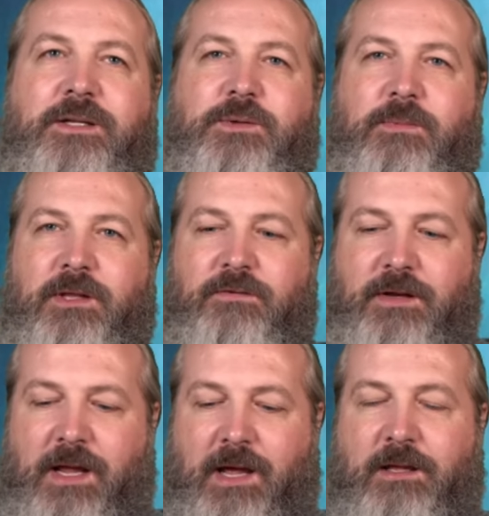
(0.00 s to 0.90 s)
We believe in,
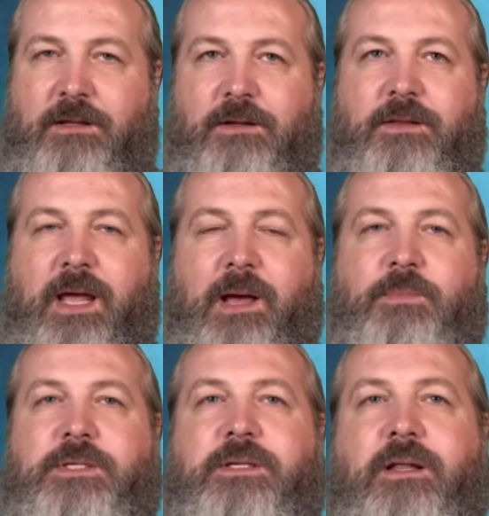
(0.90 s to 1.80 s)
you know, the
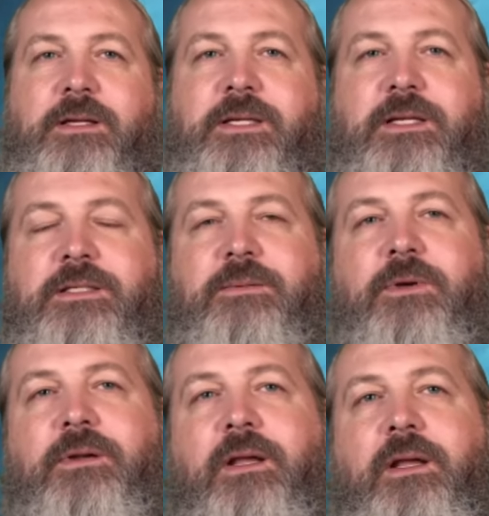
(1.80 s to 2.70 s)
apostolic
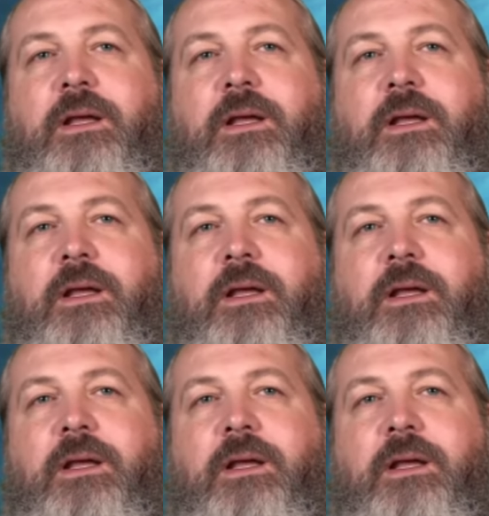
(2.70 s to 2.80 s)
testimony